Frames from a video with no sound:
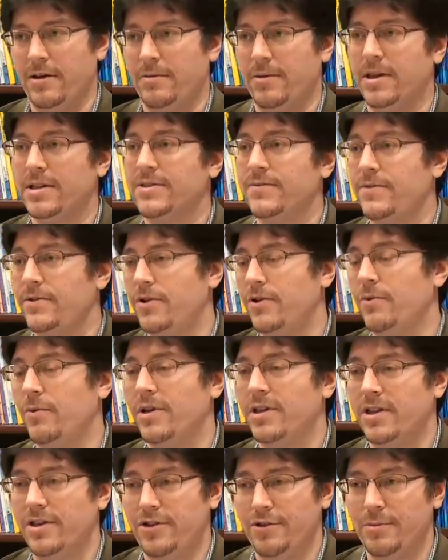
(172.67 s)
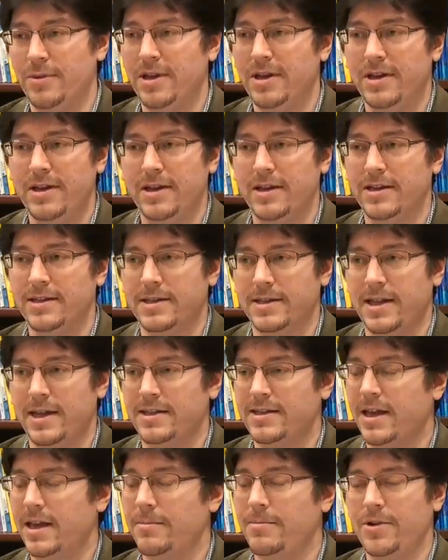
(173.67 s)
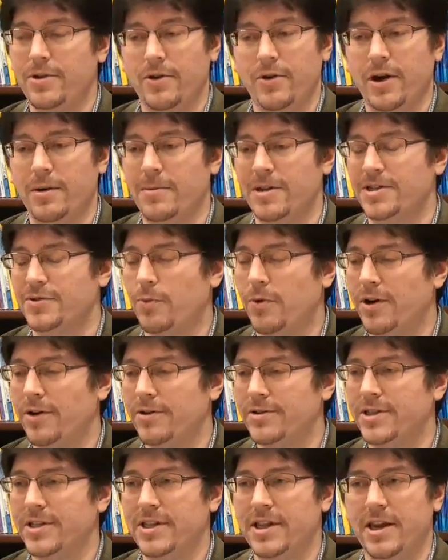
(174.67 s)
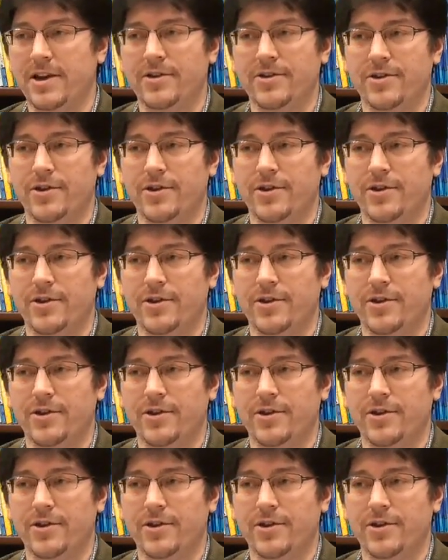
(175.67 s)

Because if you know what the humidity is at that time, you know how much water is in the air,